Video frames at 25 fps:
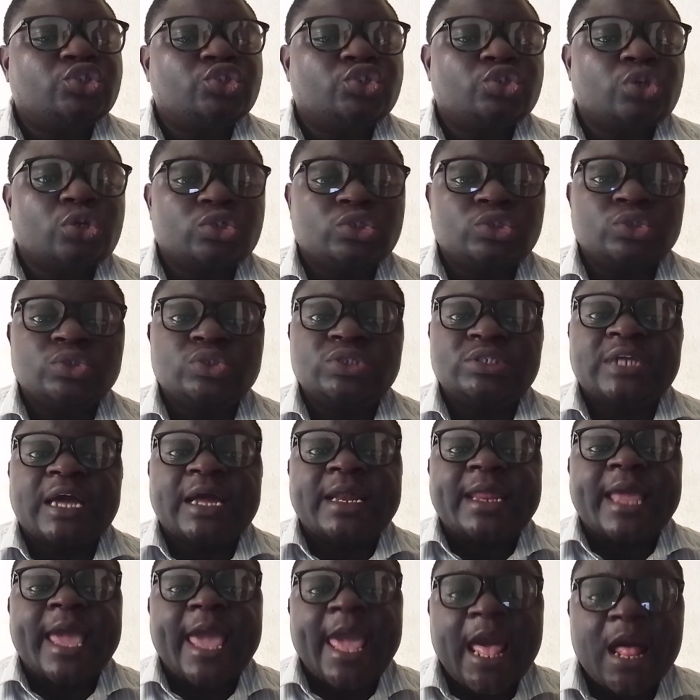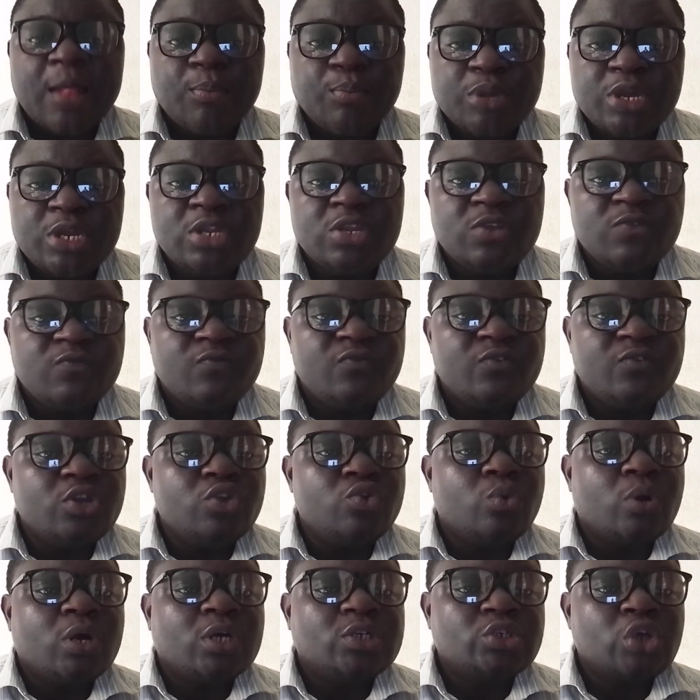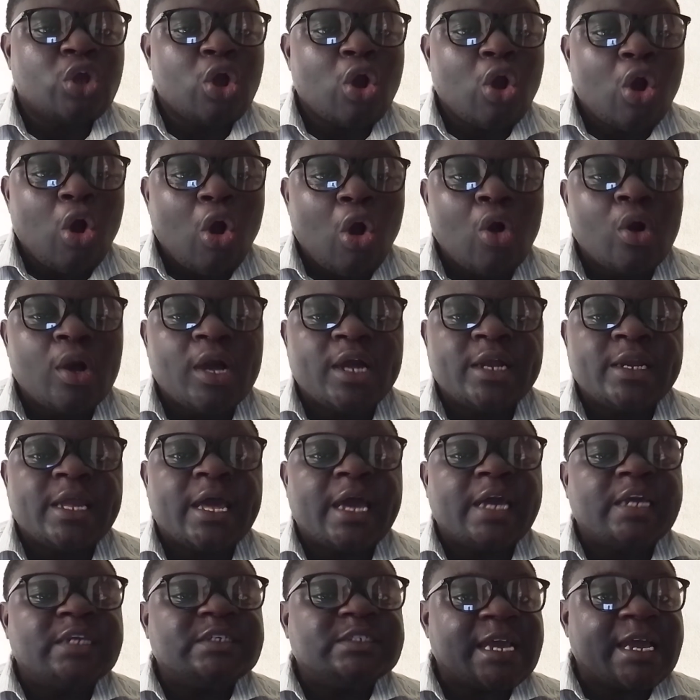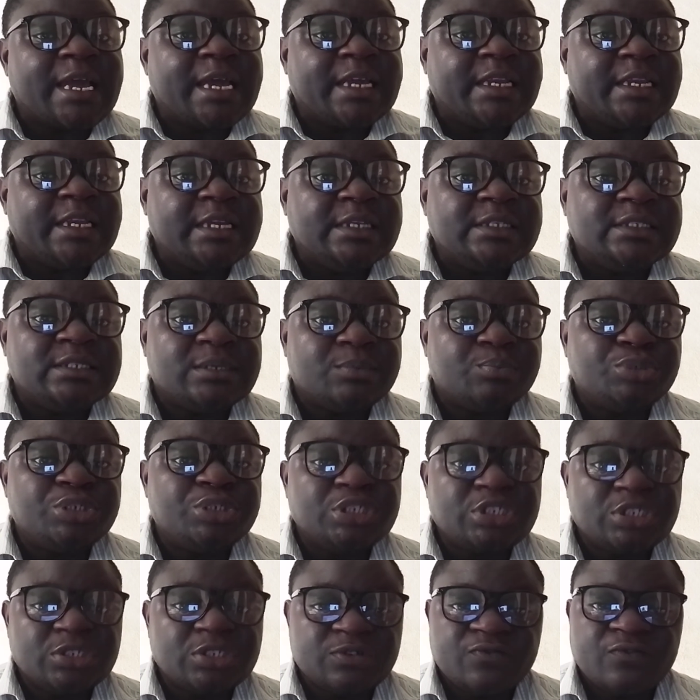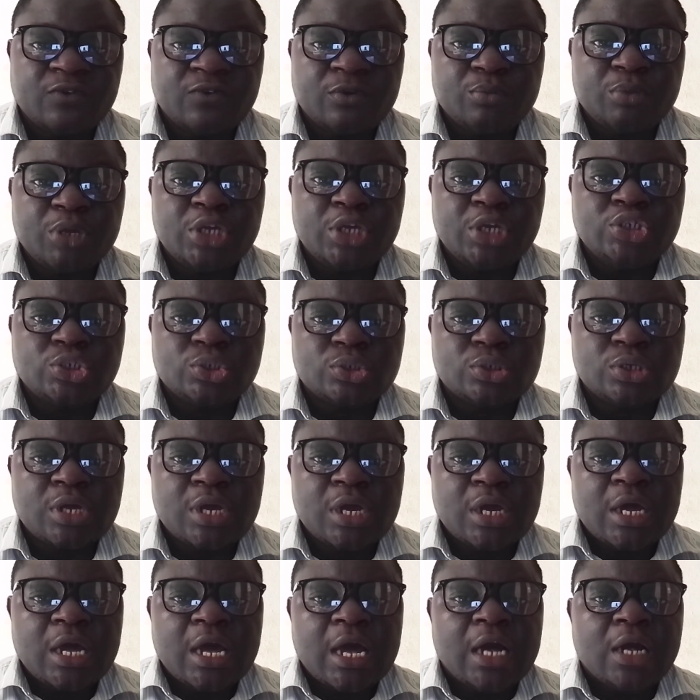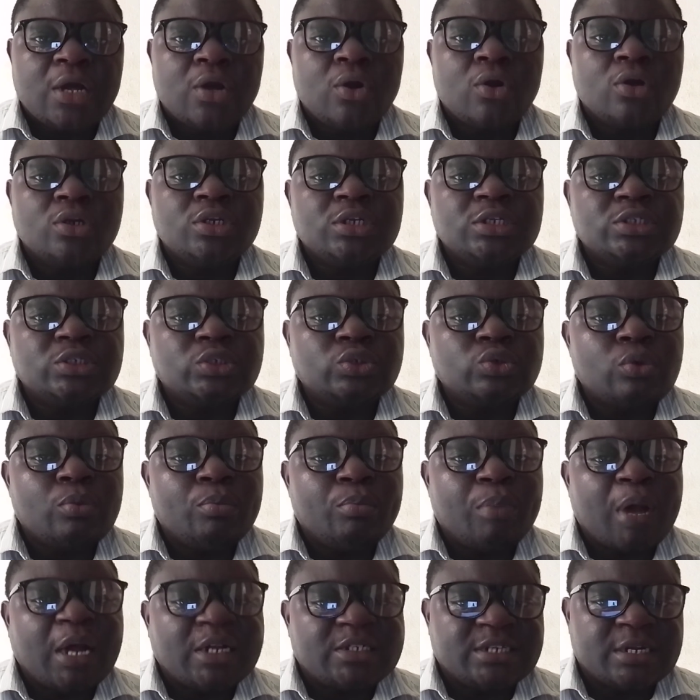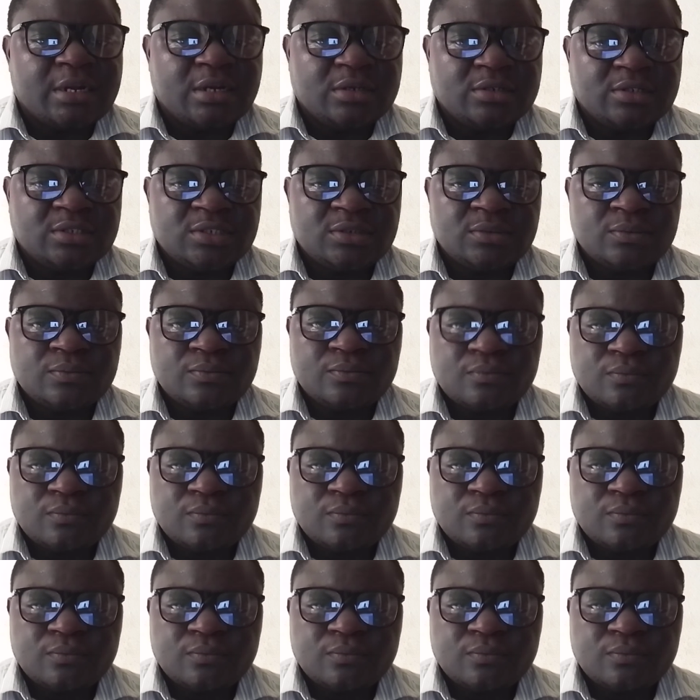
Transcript: structures that help individuals organize and interpret information. According to Bartelt,